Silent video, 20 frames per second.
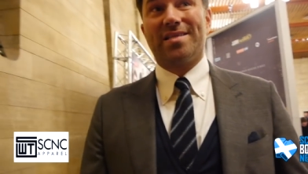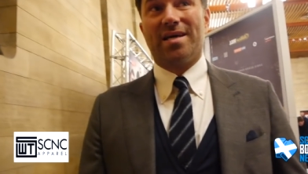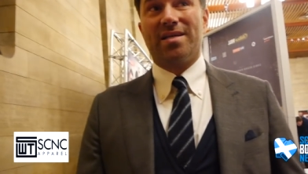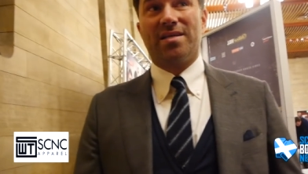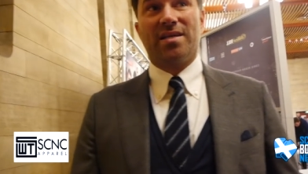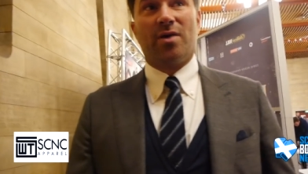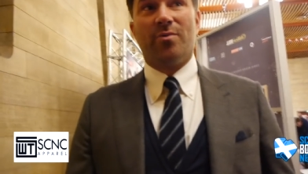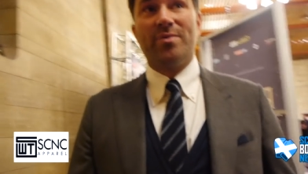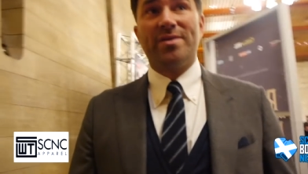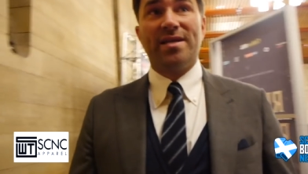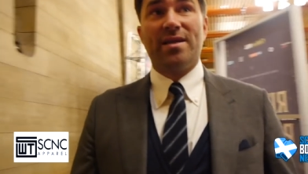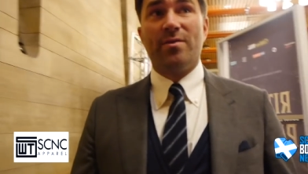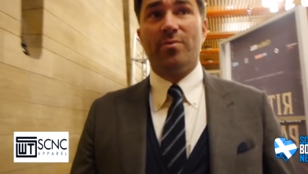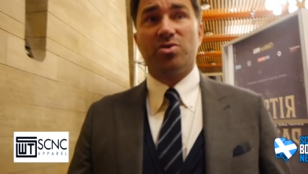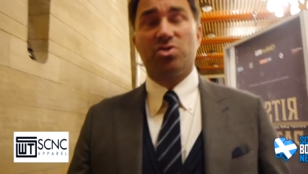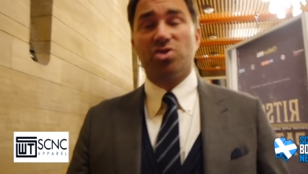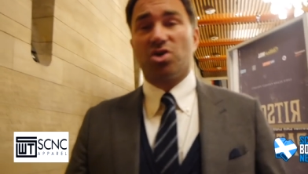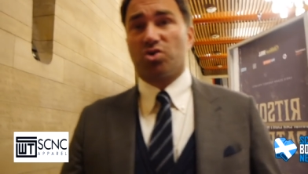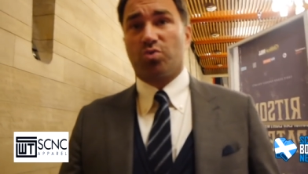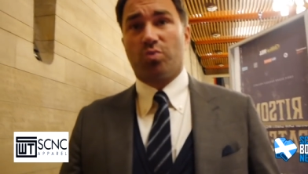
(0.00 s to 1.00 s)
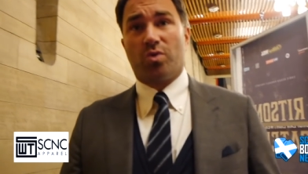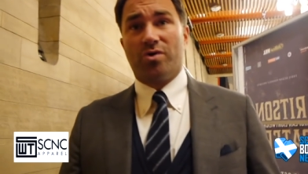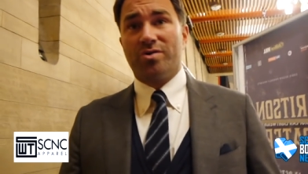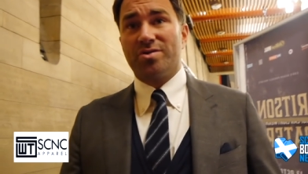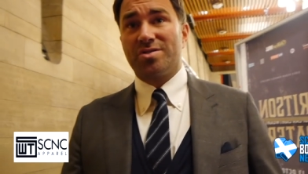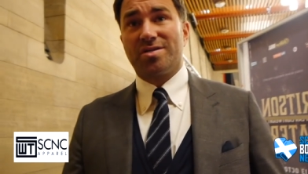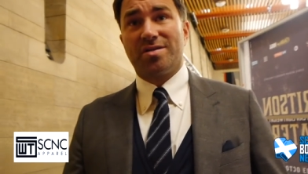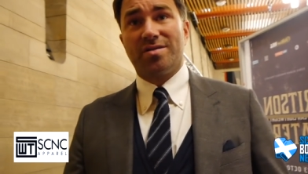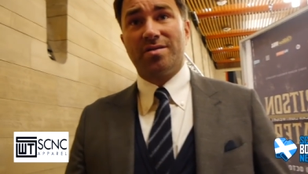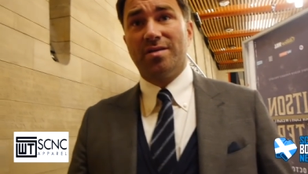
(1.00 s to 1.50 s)
done. You know, we did it with Josh
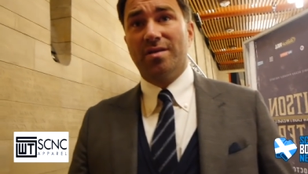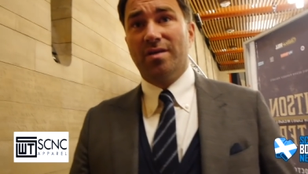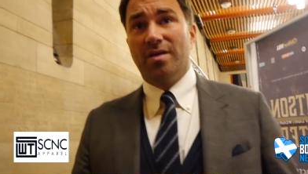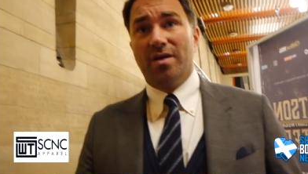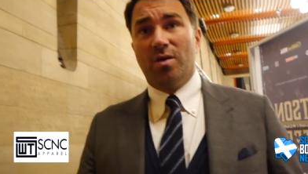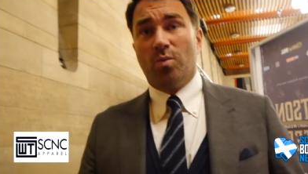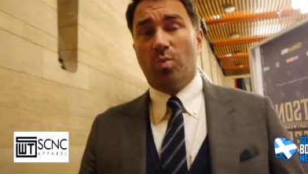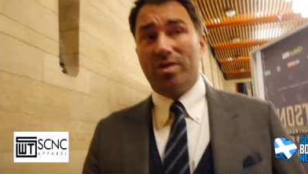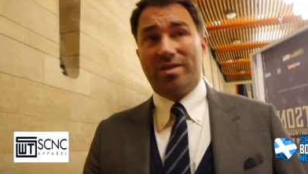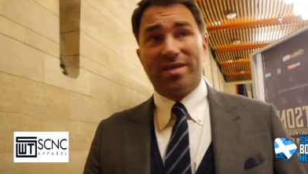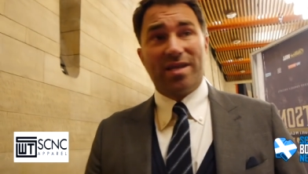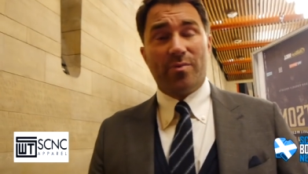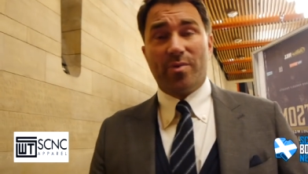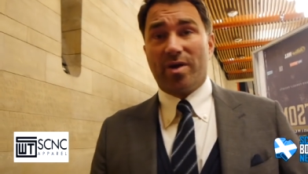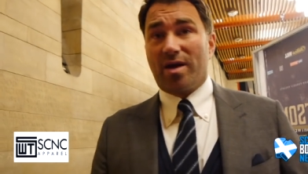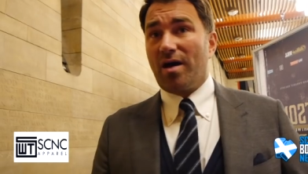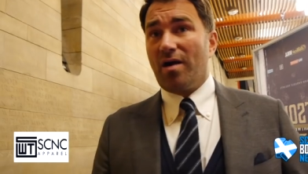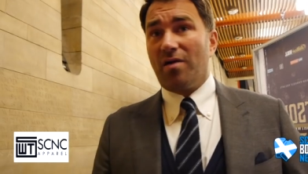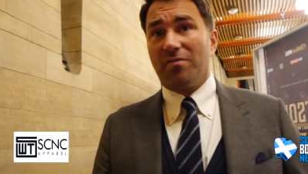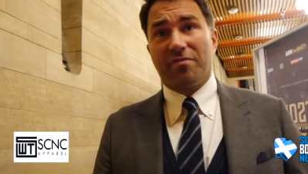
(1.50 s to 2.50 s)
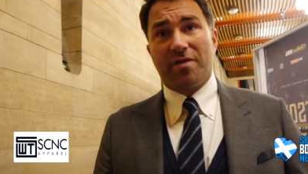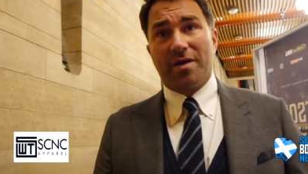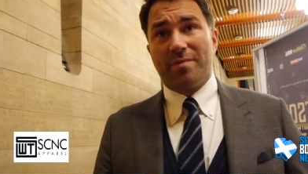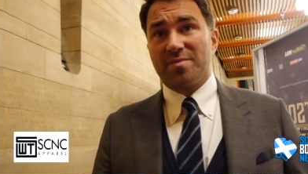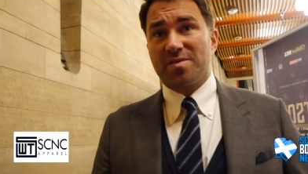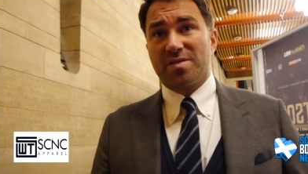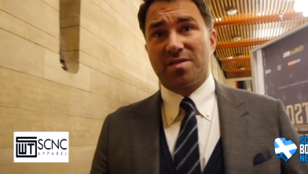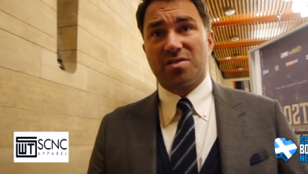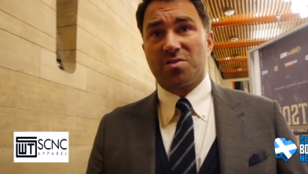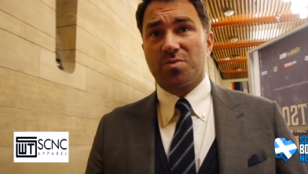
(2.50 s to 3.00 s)
Warrington, we did it with Carl
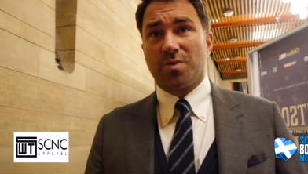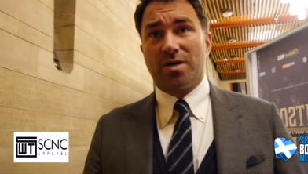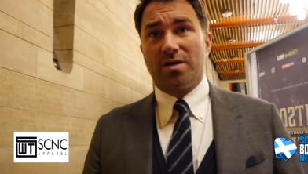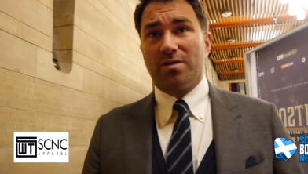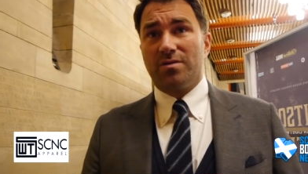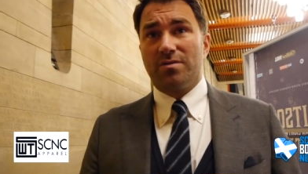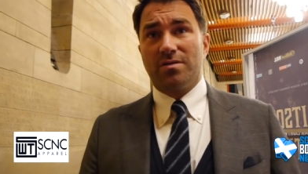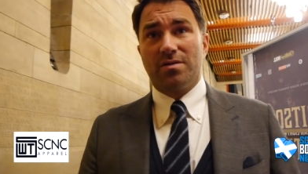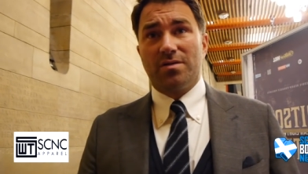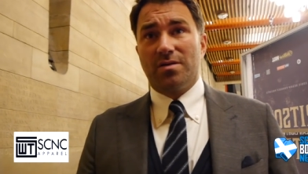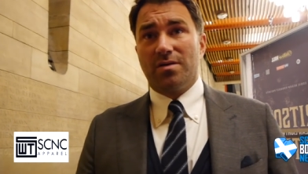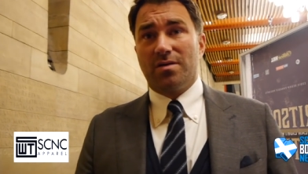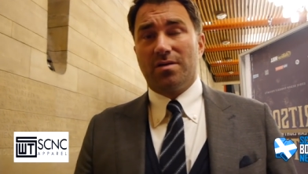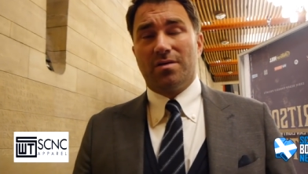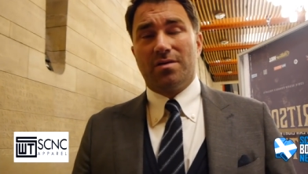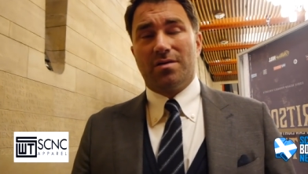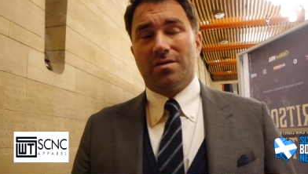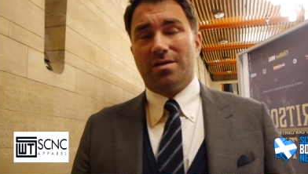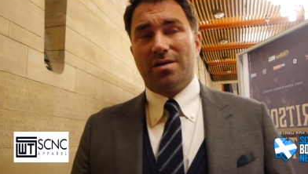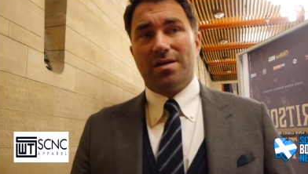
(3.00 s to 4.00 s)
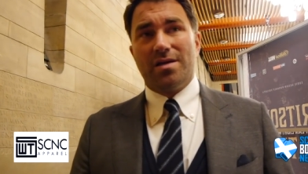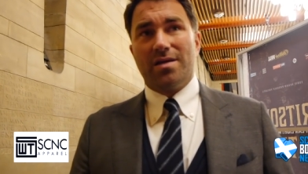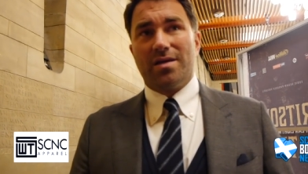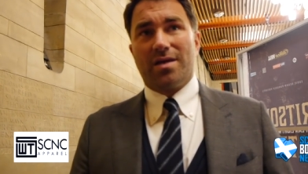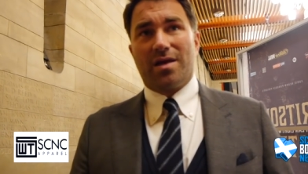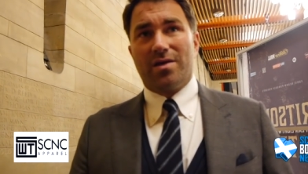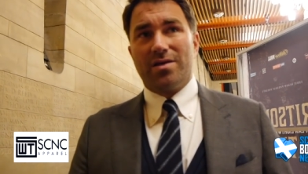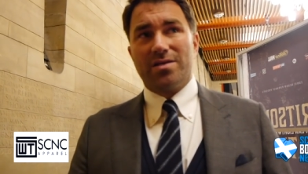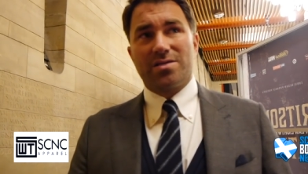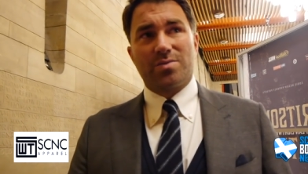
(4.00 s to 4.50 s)
Frampton as well. You
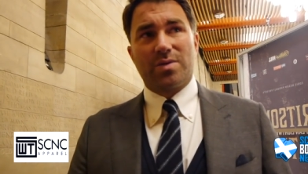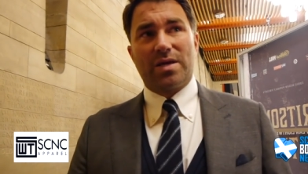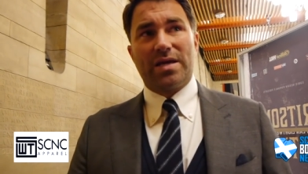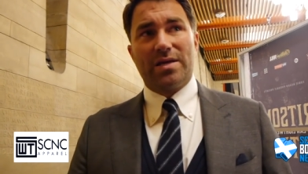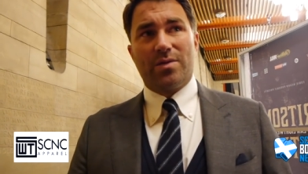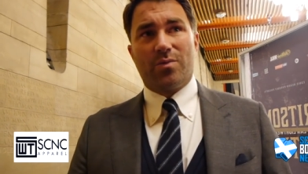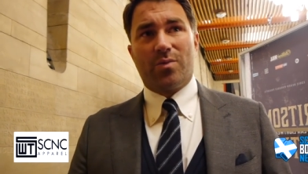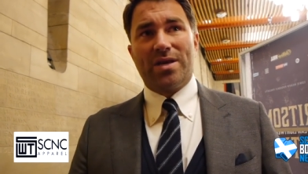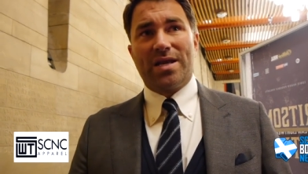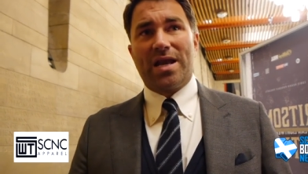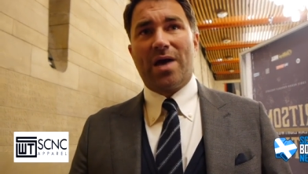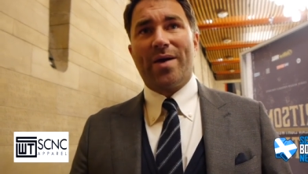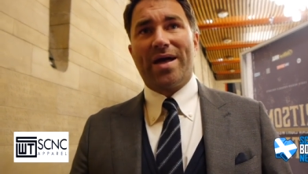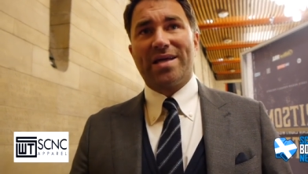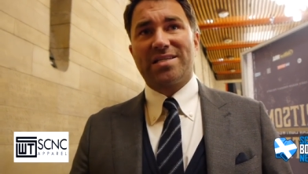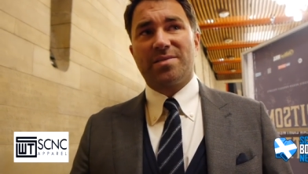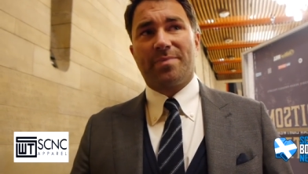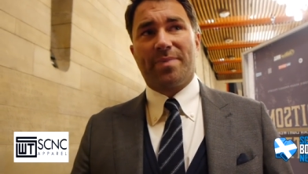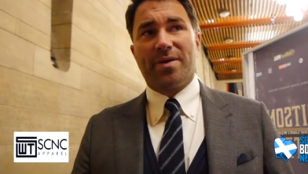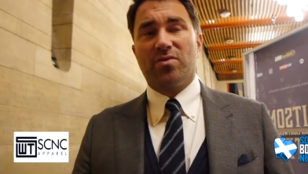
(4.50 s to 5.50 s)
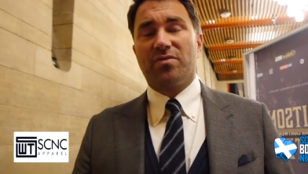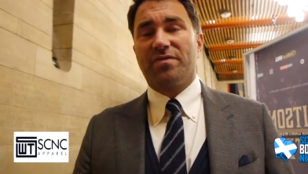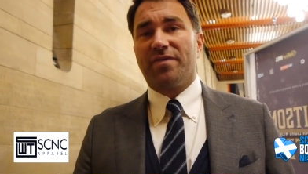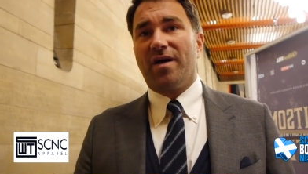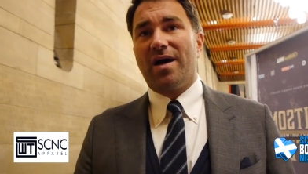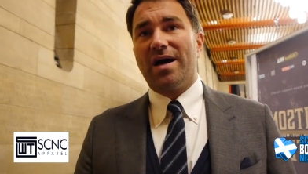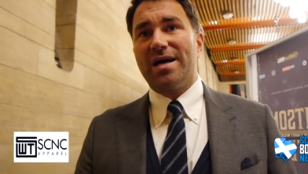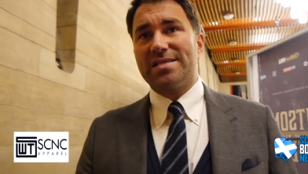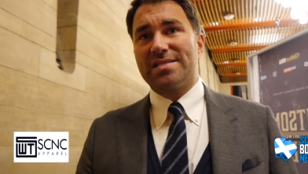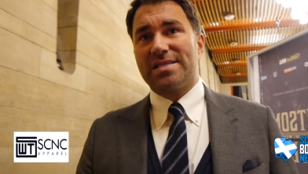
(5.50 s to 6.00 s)
know, we know how to build
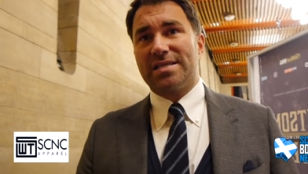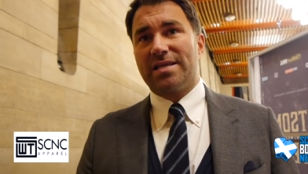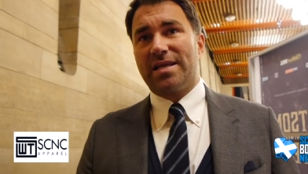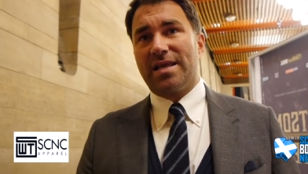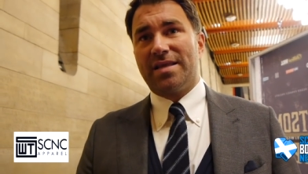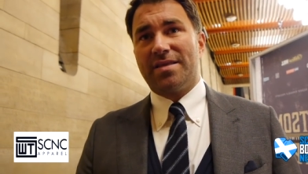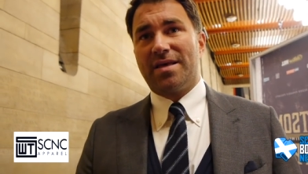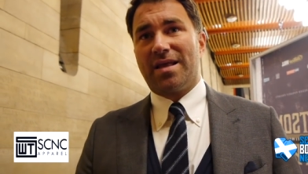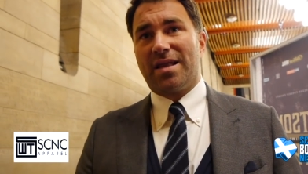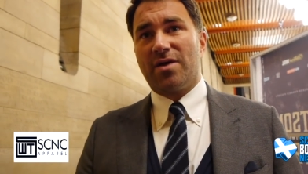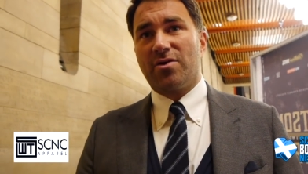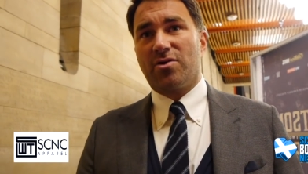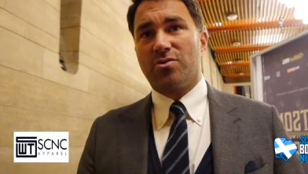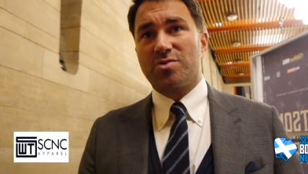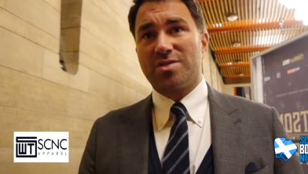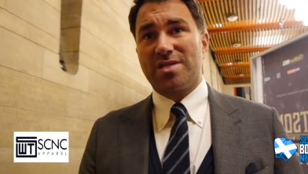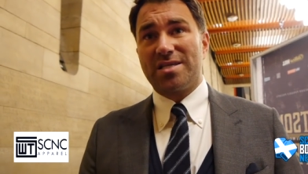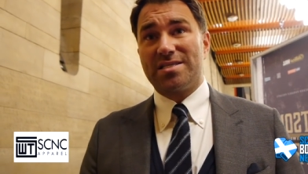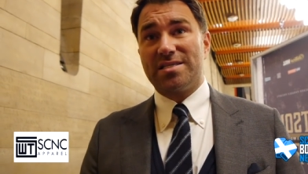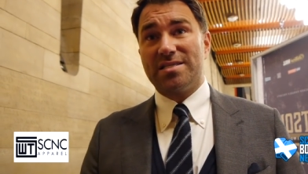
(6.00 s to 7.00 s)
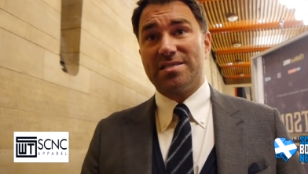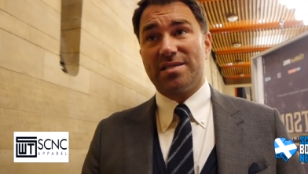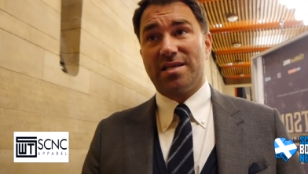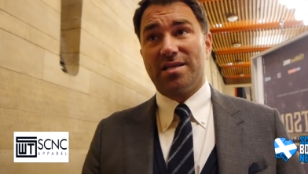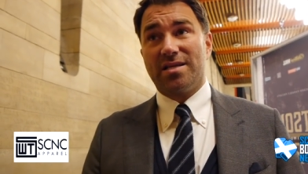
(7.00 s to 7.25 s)
fighters in, in their local cities,